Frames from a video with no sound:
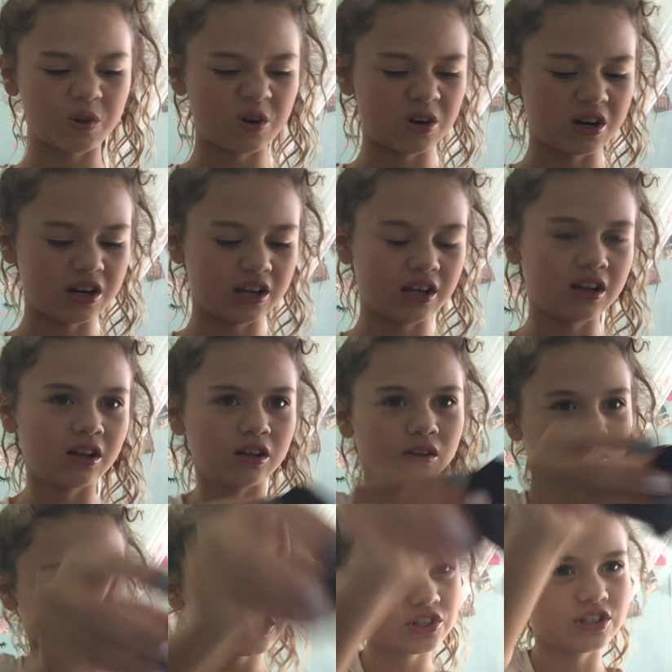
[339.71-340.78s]
Alrighty. I
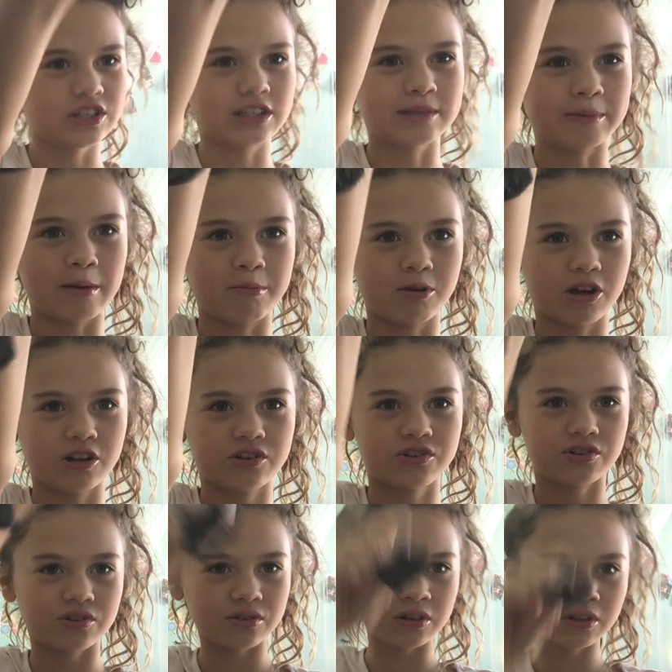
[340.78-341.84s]
wonder what she did to my brush.